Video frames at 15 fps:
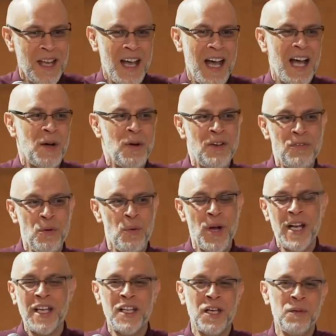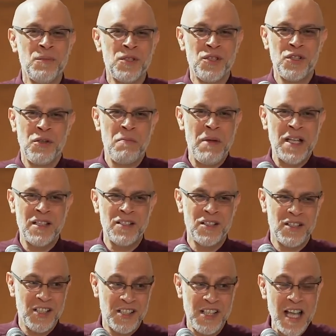However, when it comes to the
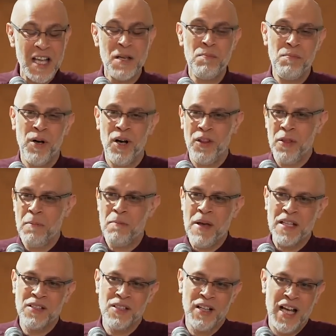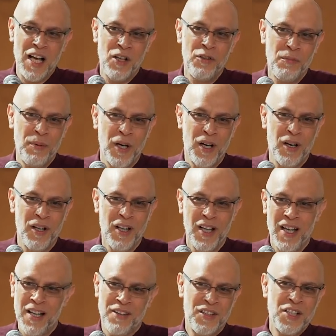mental health part,
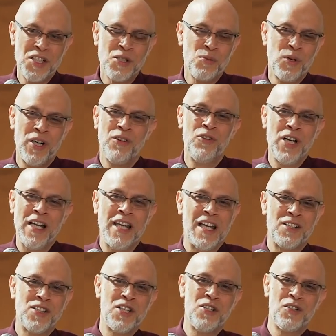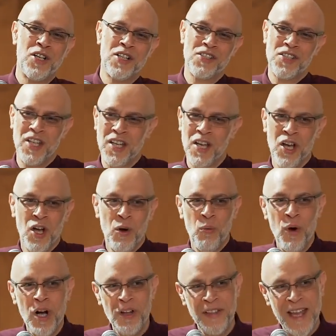this is where it really gets interesting.
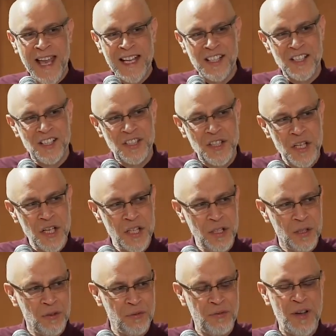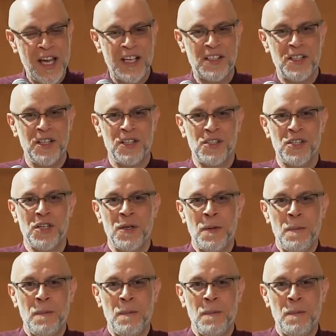What are the external factors?